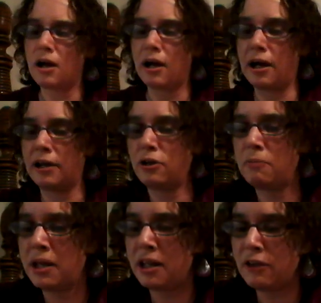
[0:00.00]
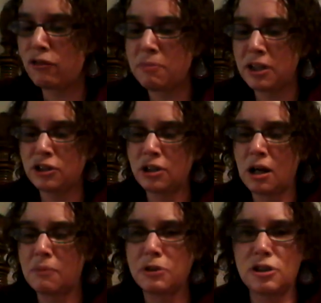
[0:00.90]
I don't make any from my
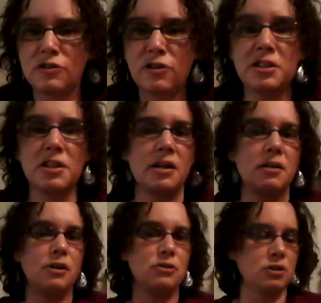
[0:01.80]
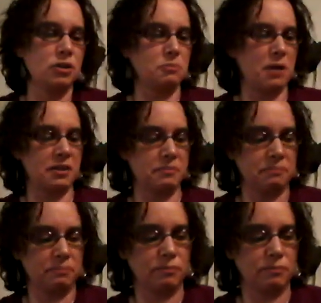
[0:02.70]
shop, which is very sad. I usually just buy them.